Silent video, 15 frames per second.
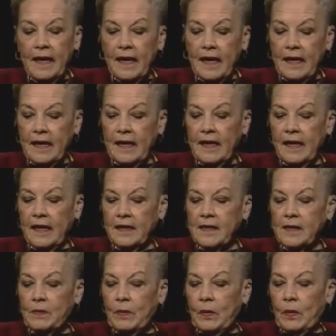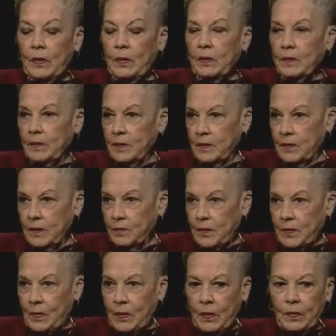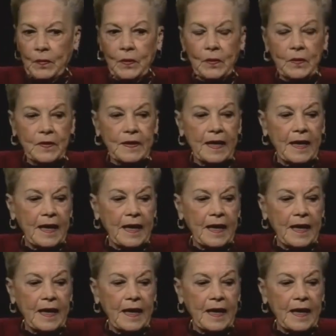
And I had small, small roles.